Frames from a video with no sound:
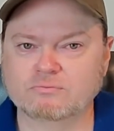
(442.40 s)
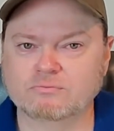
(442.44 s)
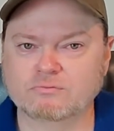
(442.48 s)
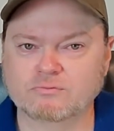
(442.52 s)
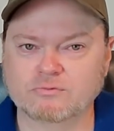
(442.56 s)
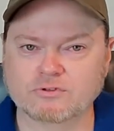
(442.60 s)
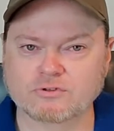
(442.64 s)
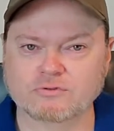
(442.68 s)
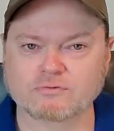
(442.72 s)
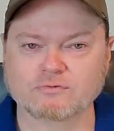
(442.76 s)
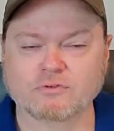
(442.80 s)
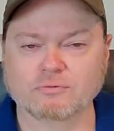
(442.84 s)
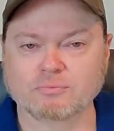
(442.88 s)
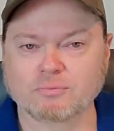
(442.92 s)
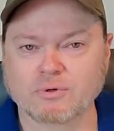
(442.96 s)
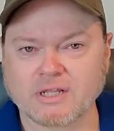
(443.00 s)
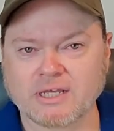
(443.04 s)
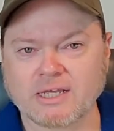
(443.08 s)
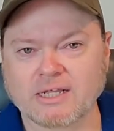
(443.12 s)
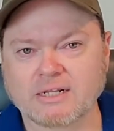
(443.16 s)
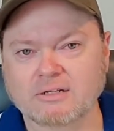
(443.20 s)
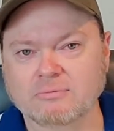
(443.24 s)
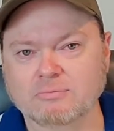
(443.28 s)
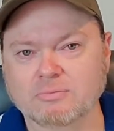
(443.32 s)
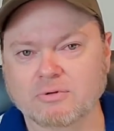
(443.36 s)
for
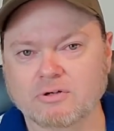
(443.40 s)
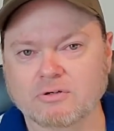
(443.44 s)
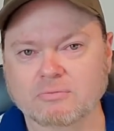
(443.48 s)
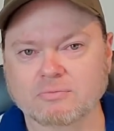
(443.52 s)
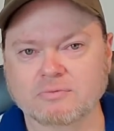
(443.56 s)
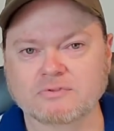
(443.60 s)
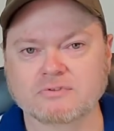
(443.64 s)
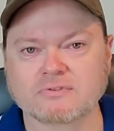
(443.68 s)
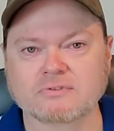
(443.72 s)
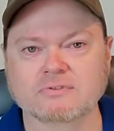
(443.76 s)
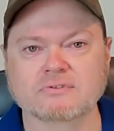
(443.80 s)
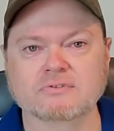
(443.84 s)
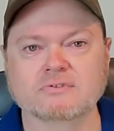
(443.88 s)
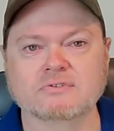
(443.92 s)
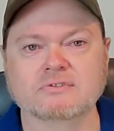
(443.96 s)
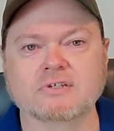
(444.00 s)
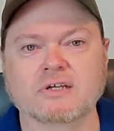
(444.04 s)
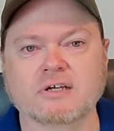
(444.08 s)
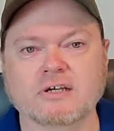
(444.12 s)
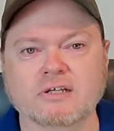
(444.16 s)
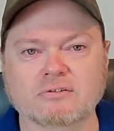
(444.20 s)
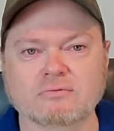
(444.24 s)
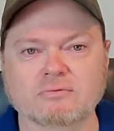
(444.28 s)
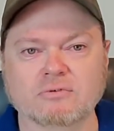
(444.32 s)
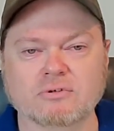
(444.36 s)
planning purposes
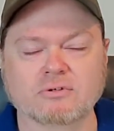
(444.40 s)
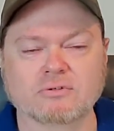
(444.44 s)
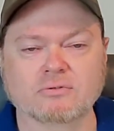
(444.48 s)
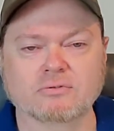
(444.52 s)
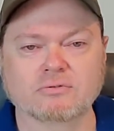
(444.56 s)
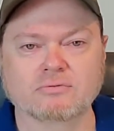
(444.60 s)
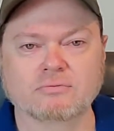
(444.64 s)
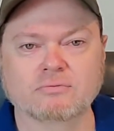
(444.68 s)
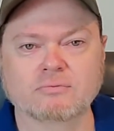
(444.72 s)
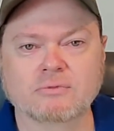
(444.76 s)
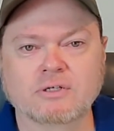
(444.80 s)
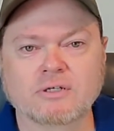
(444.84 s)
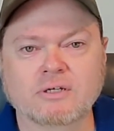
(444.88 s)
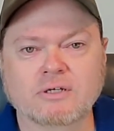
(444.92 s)
down the road.